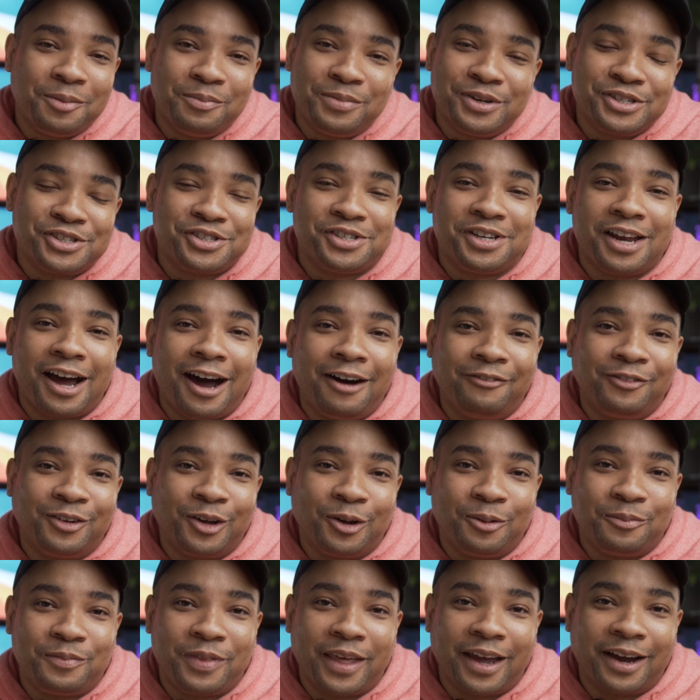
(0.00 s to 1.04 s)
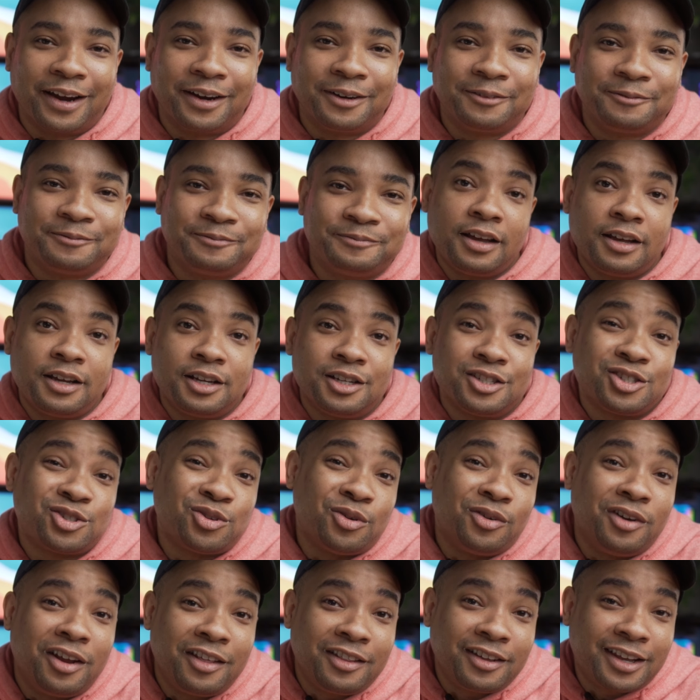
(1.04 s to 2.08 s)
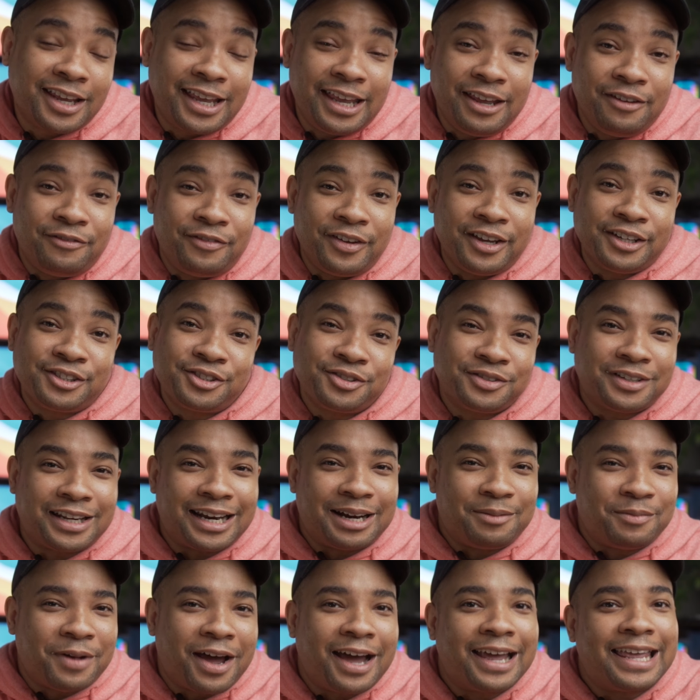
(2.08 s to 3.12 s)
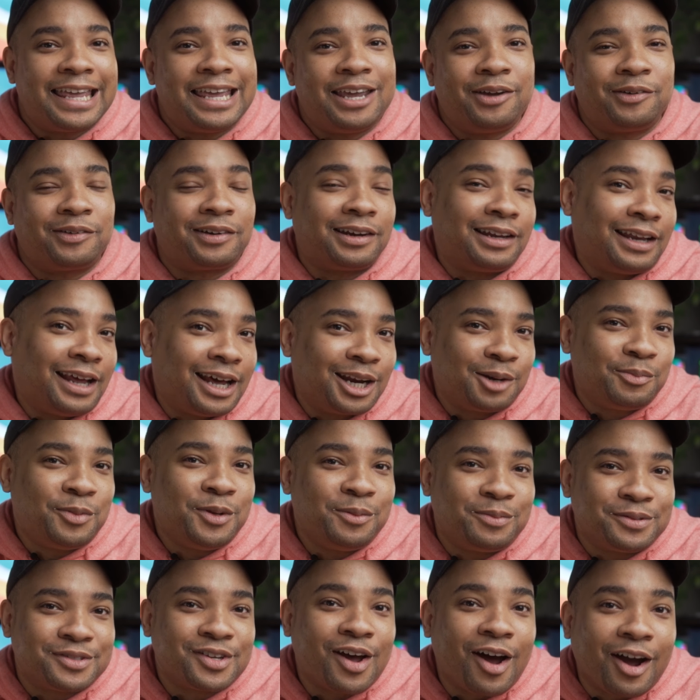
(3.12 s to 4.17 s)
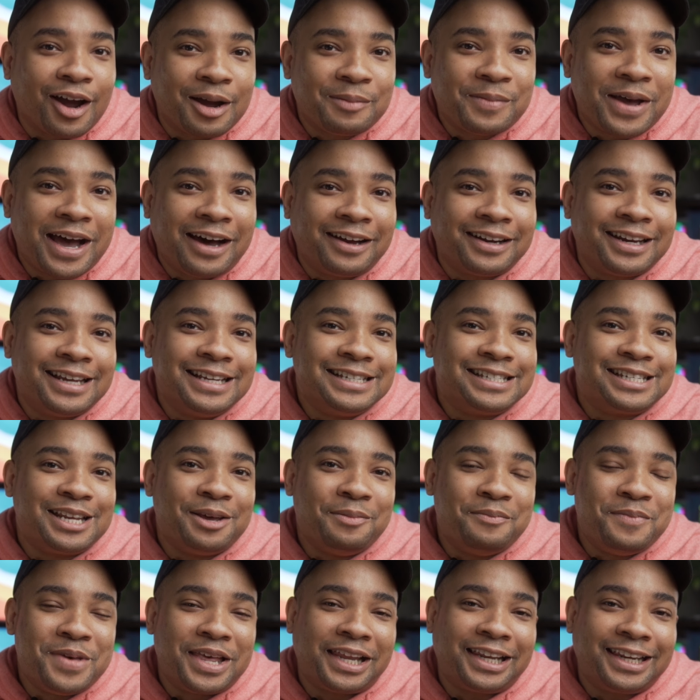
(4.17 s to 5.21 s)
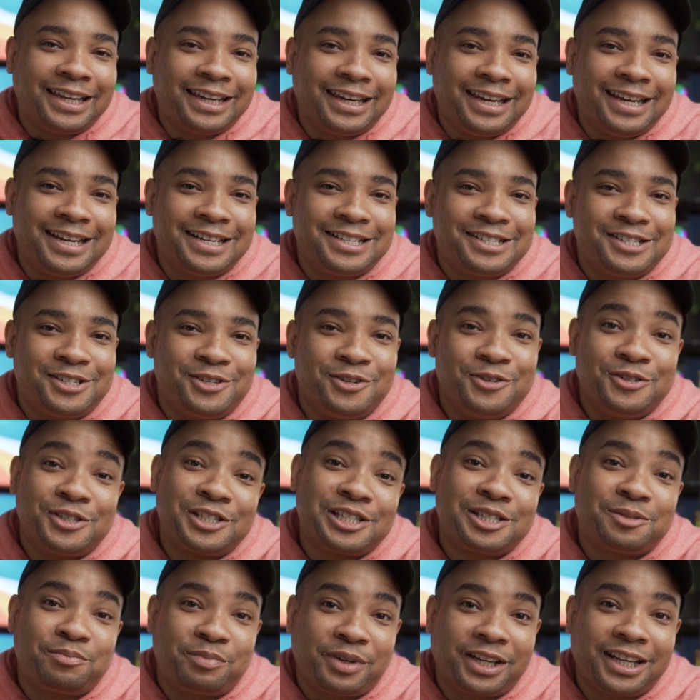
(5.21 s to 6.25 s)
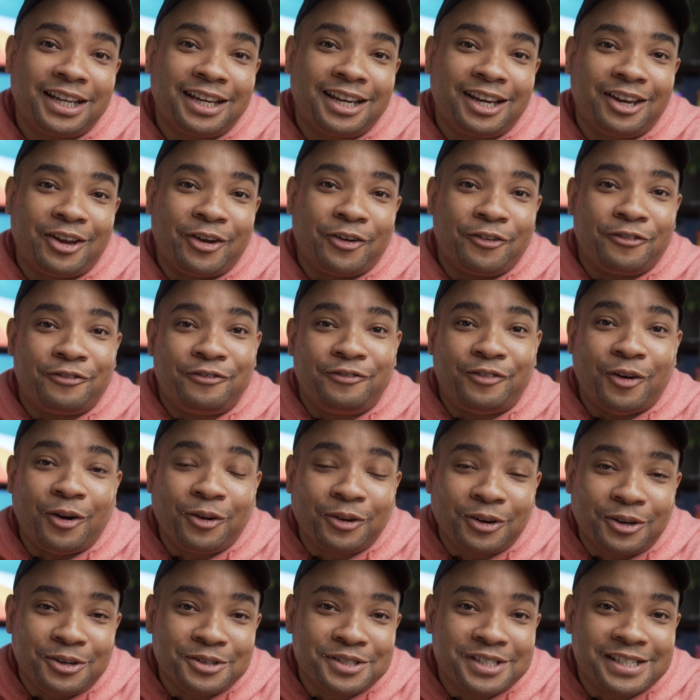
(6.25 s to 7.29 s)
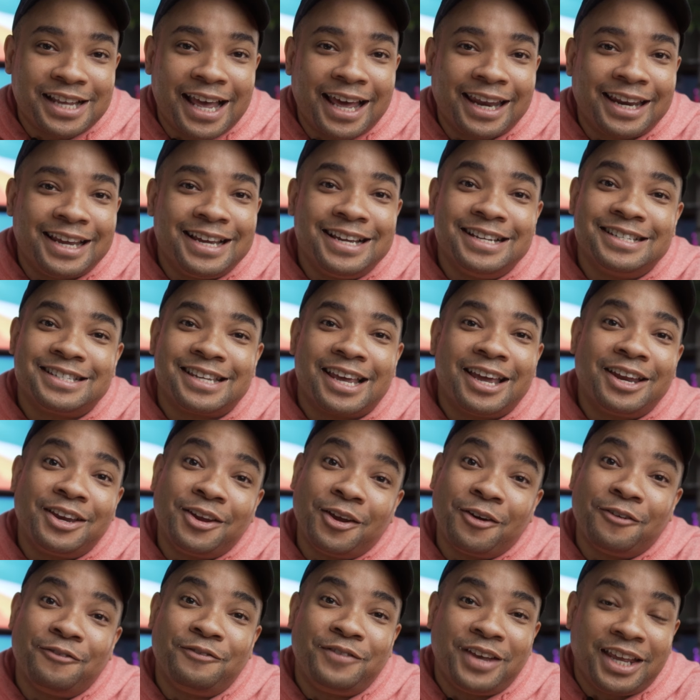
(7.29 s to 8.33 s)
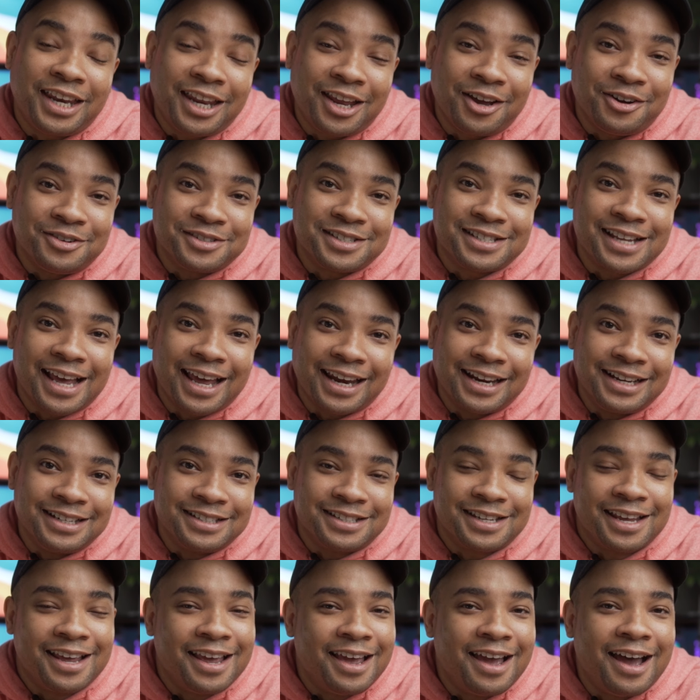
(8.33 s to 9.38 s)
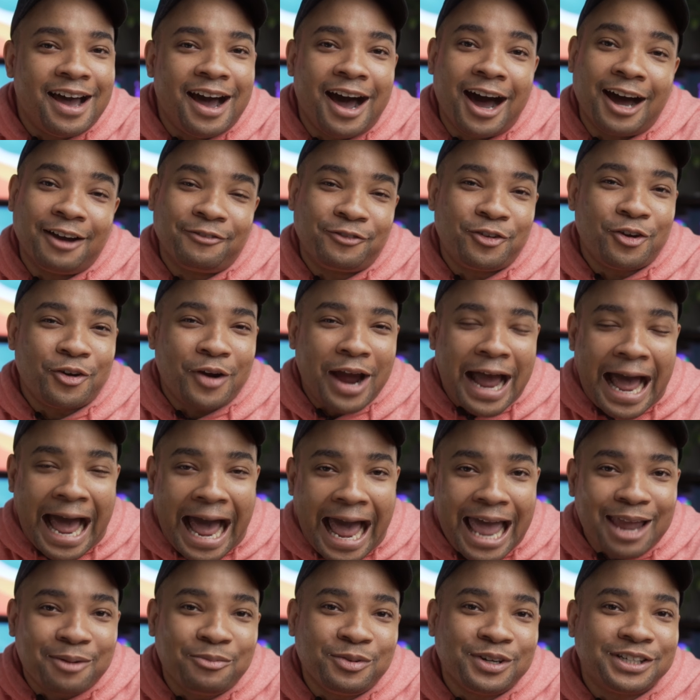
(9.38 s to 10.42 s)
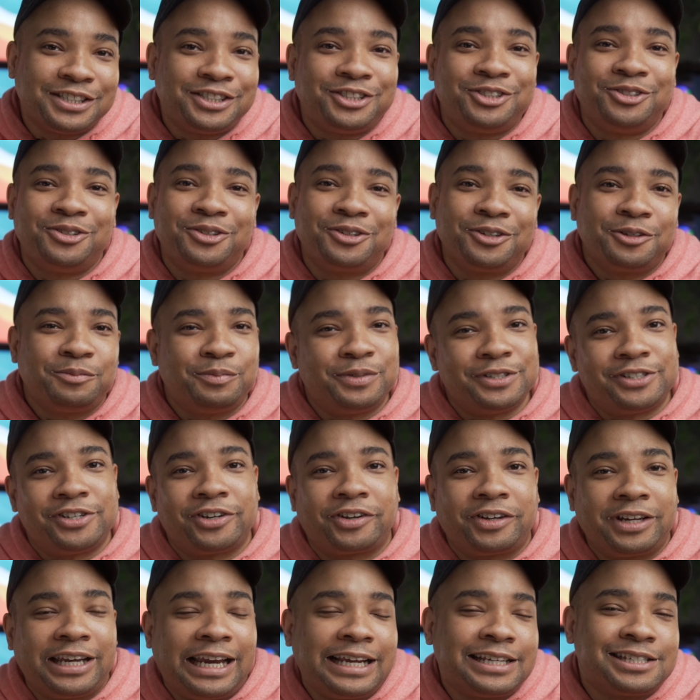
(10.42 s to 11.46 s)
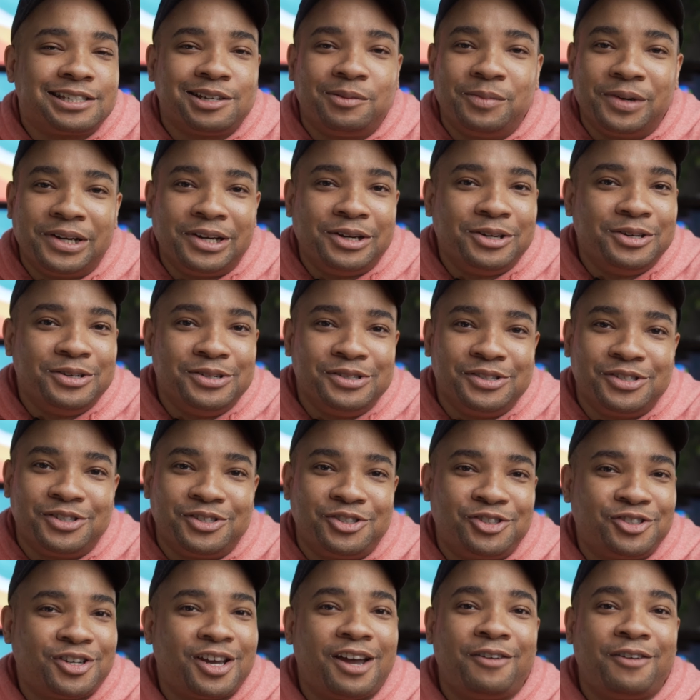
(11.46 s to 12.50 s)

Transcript: pushing the envelope there. So another key feature that I'm not hearing a lot of people talk about is the ability to split your photo settings and your video settings. If you're a hybrid shooter, particularly like someone who's